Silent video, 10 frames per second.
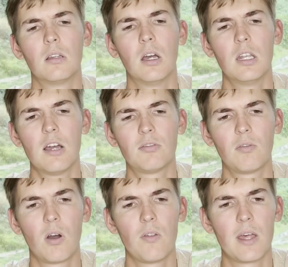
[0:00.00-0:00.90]
enough
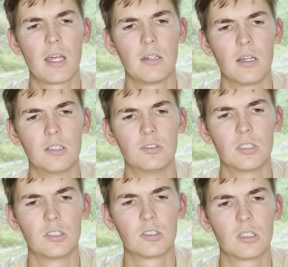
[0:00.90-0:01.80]
of all that
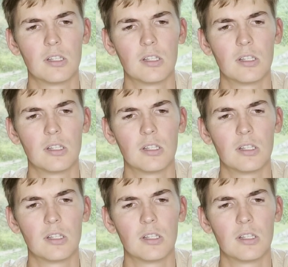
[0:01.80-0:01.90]
nonsense.